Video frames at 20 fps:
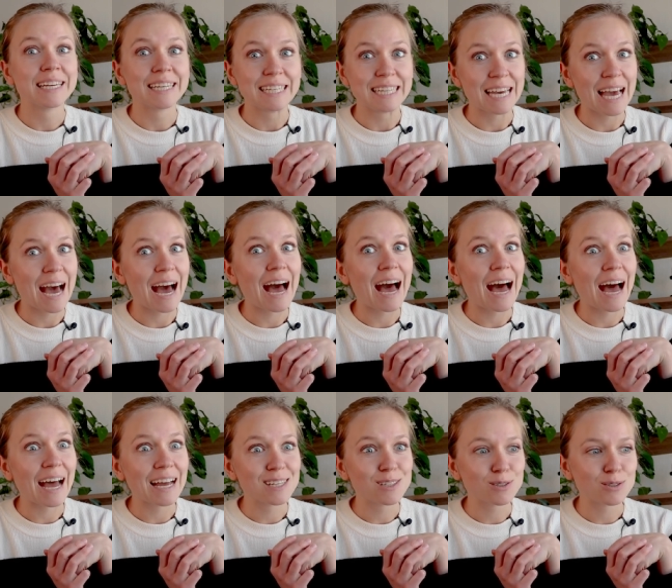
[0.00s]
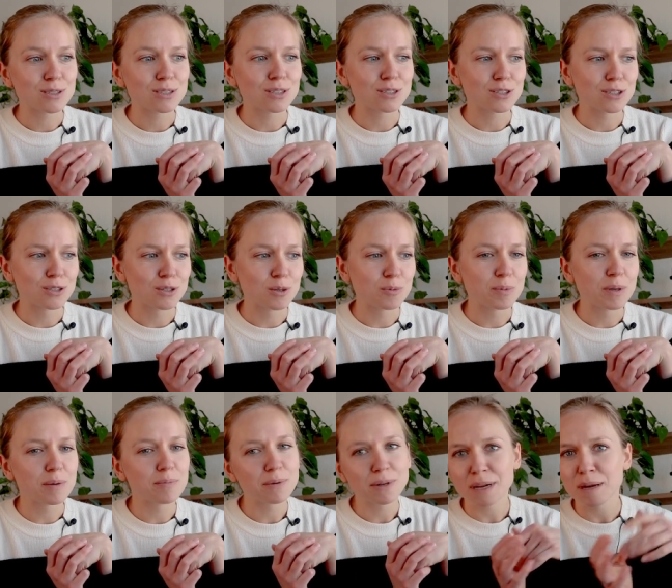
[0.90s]
yeah, you're such a
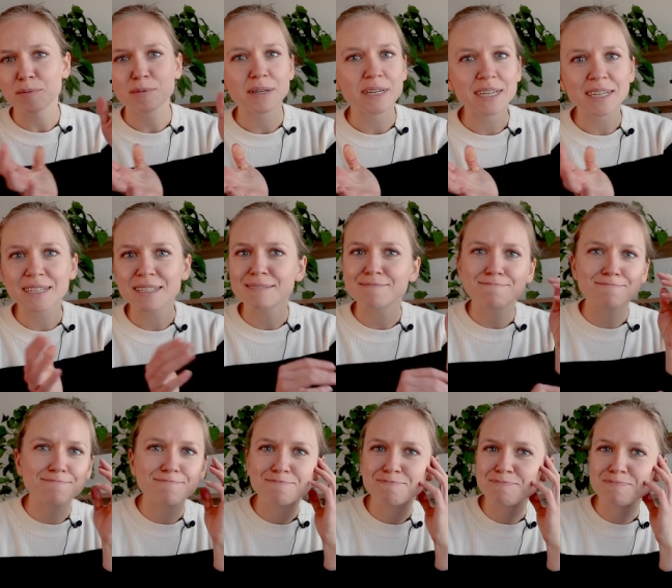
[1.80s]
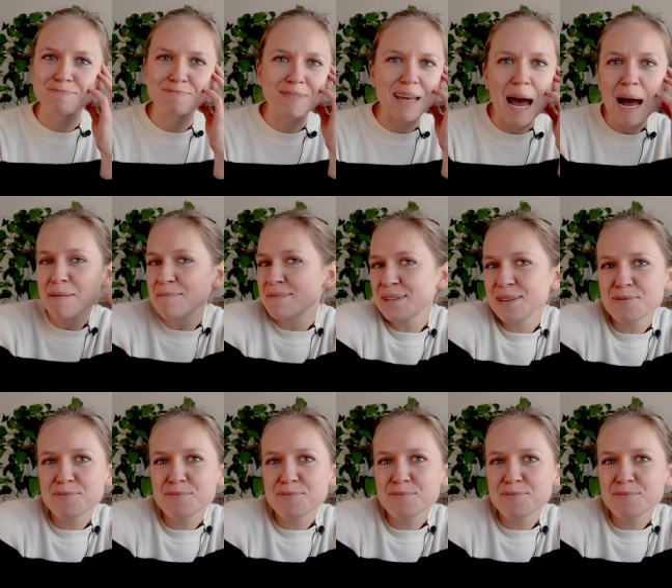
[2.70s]
newbie, but I'm like, I'm a